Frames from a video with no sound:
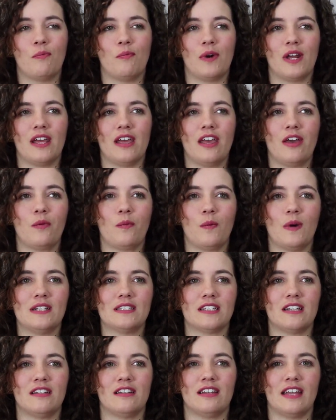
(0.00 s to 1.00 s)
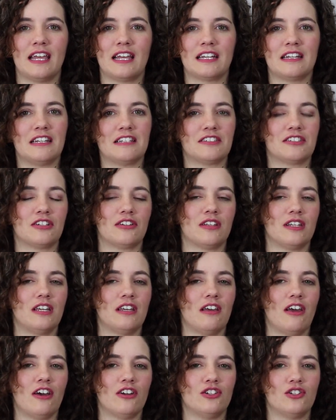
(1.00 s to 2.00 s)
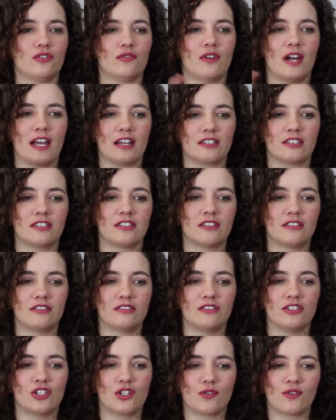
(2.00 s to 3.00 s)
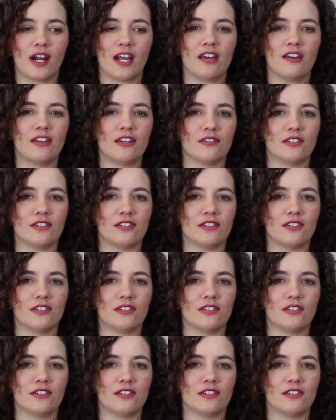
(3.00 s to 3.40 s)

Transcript: but it wasn't like necessarily a direct trail.